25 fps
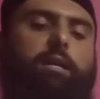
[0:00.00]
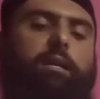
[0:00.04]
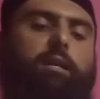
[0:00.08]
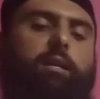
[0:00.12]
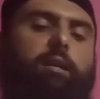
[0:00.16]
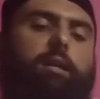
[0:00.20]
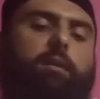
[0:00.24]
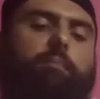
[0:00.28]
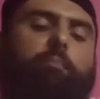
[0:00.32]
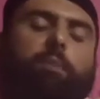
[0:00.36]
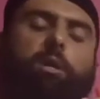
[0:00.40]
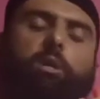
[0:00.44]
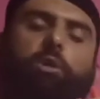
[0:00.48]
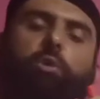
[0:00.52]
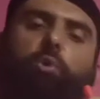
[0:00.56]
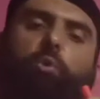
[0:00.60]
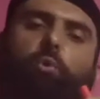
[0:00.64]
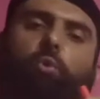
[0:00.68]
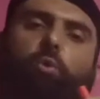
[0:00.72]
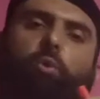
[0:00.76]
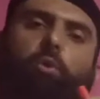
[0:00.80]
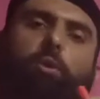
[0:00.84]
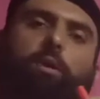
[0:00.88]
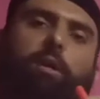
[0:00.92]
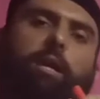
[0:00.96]
Number
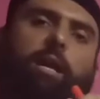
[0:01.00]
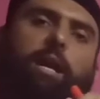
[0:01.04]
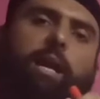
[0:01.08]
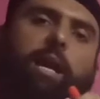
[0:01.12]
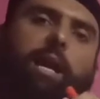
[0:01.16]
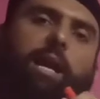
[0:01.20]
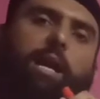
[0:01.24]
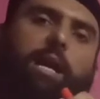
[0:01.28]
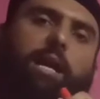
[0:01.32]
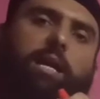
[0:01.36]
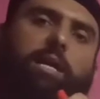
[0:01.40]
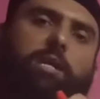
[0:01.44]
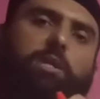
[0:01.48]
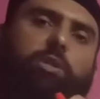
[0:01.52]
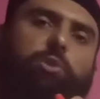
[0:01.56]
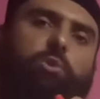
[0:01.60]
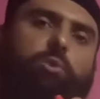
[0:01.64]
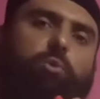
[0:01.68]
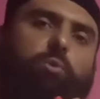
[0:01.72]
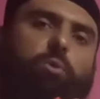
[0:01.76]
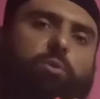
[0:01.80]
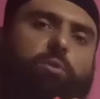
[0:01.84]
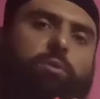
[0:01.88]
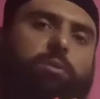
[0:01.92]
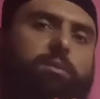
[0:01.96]
2, it
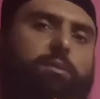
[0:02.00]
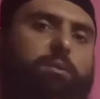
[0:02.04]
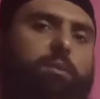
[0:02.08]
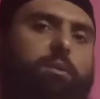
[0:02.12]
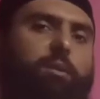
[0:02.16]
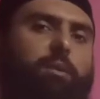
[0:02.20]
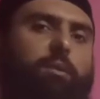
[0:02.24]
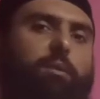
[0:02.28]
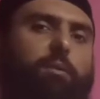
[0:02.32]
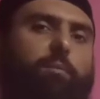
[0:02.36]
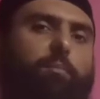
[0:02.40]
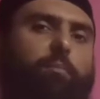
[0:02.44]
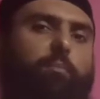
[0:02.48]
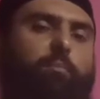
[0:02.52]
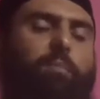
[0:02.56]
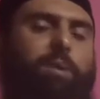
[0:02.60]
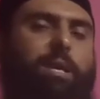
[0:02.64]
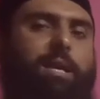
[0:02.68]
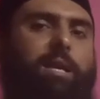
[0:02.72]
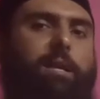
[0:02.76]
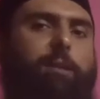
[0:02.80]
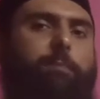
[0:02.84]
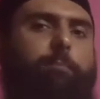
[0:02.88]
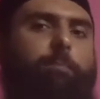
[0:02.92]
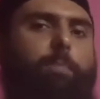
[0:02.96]
should
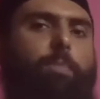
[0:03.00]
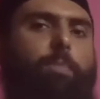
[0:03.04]
be